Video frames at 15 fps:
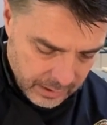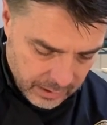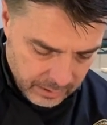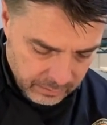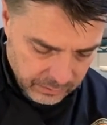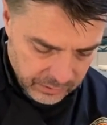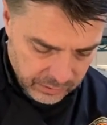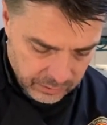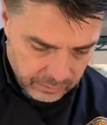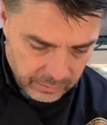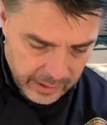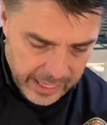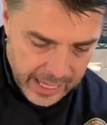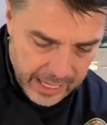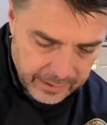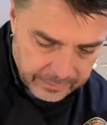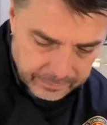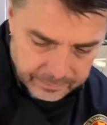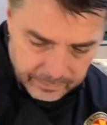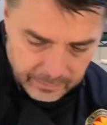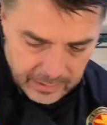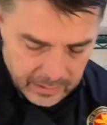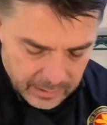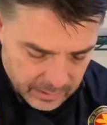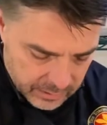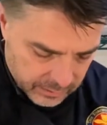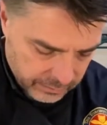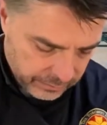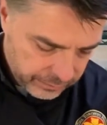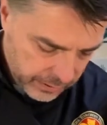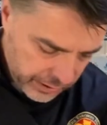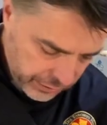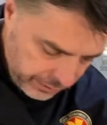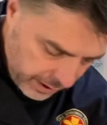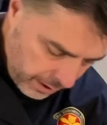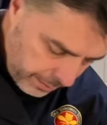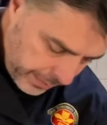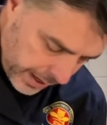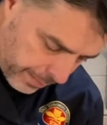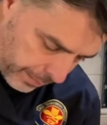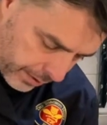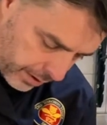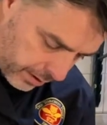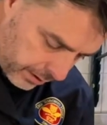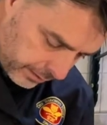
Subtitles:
Just do that. Some fresh ground pepper.